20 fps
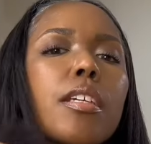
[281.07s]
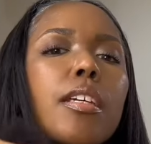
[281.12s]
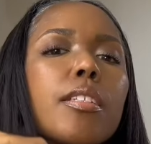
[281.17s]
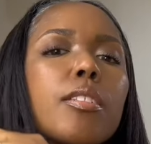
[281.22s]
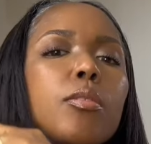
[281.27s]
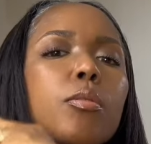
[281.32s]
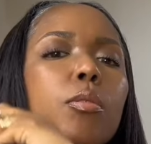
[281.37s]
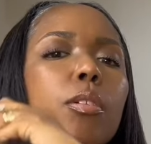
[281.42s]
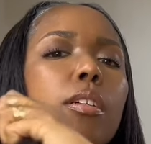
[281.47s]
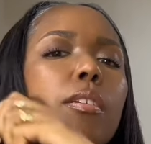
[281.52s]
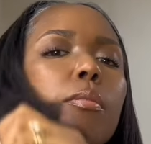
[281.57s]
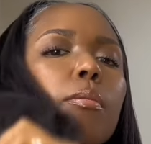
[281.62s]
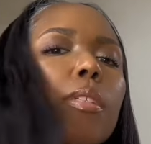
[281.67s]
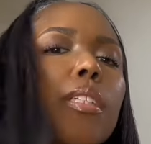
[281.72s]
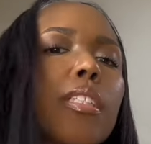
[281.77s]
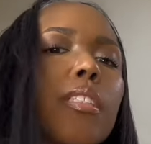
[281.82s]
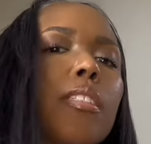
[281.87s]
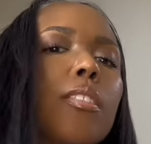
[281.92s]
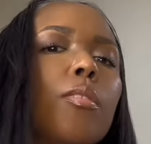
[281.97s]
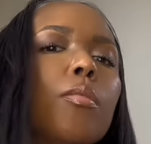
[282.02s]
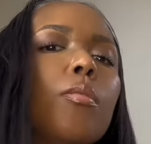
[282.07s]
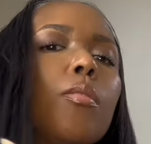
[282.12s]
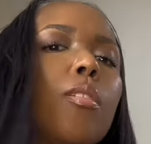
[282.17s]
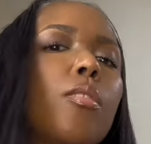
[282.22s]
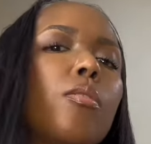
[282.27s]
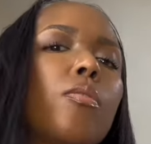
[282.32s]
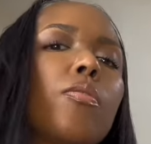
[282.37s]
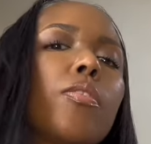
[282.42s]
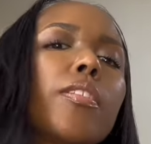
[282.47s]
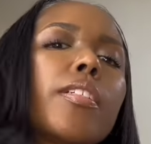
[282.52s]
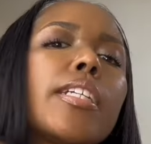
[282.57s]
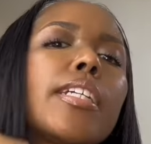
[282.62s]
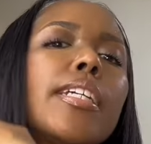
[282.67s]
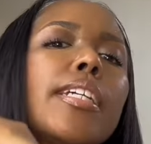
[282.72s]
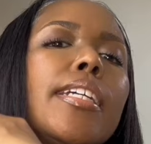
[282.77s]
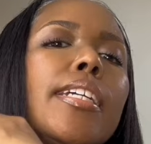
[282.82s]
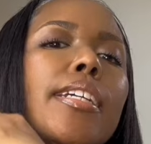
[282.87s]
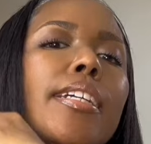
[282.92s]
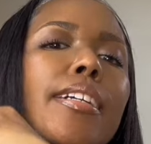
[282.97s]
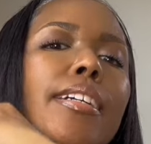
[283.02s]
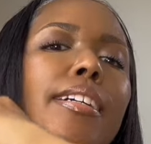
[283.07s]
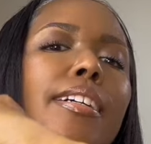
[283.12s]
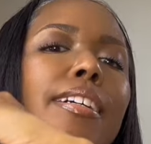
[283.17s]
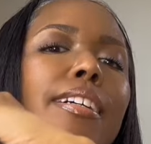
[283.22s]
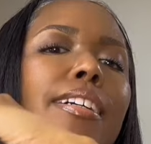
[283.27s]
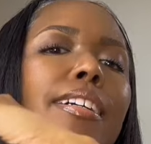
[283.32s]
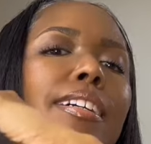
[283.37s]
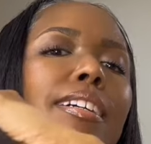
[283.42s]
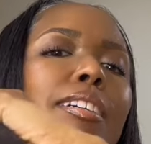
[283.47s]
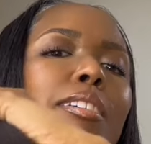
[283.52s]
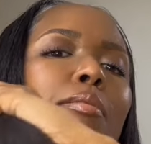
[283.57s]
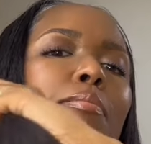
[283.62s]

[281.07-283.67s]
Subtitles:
What we do over here.